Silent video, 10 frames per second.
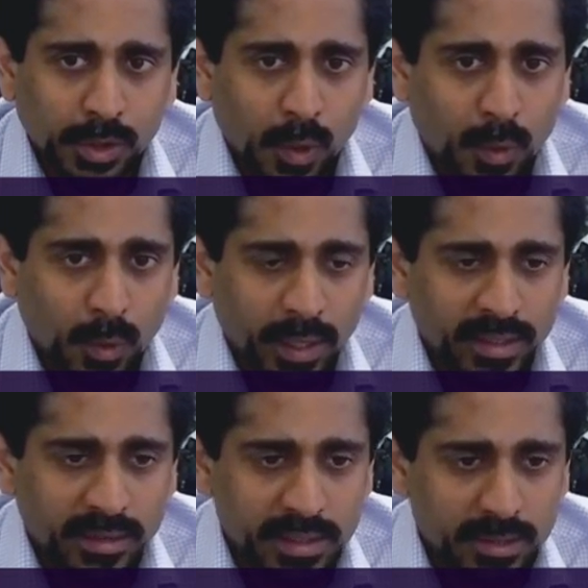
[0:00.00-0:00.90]
So
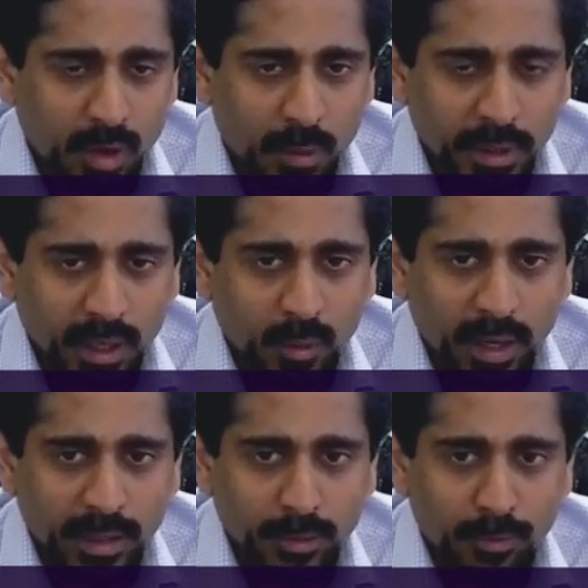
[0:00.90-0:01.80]
in this topic, I
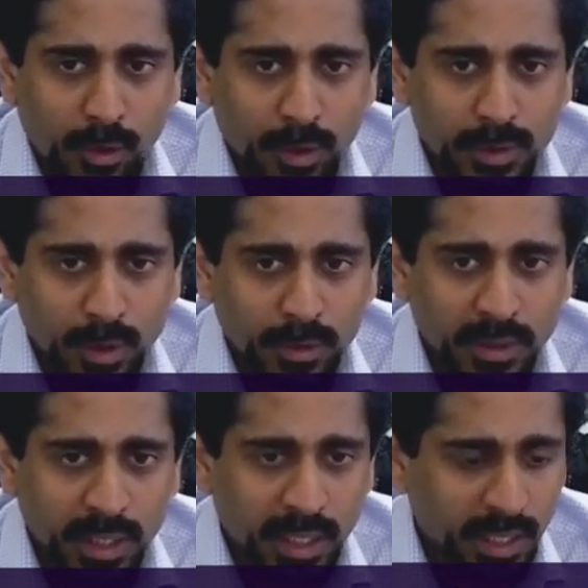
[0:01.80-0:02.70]
would like to focus
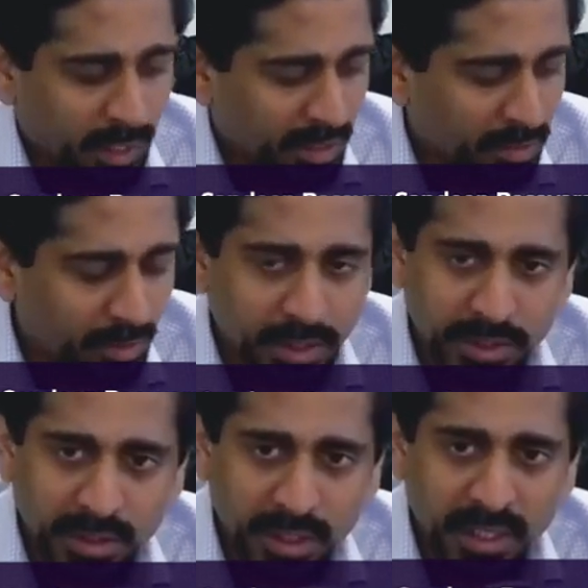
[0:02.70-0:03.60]
on the
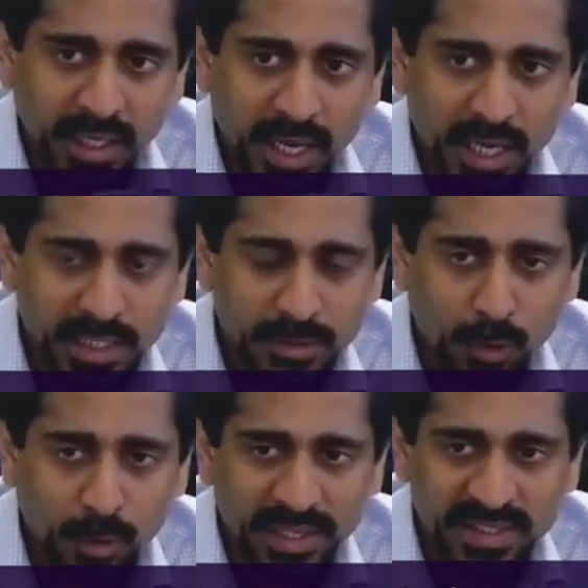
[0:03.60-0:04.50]
introduction and indications
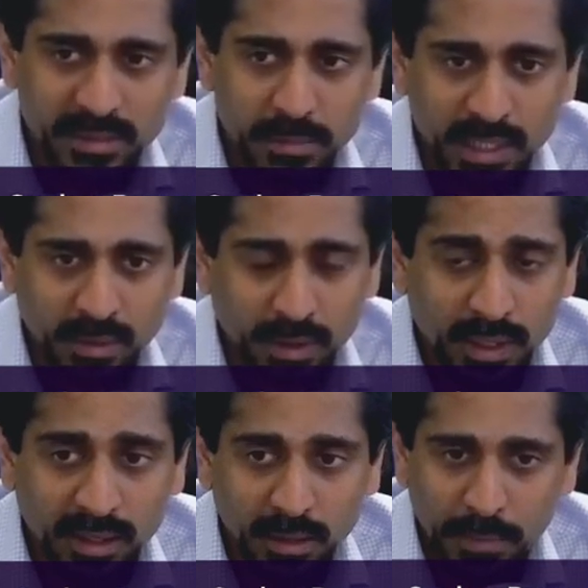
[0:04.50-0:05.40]
for DCB in our
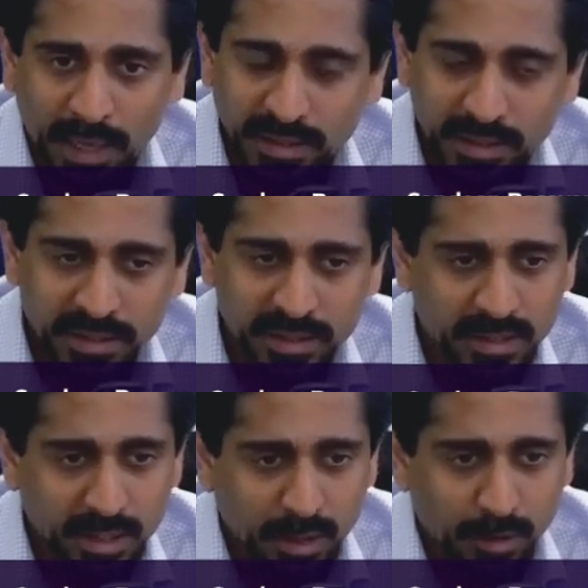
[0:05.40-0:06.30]
clinical practice,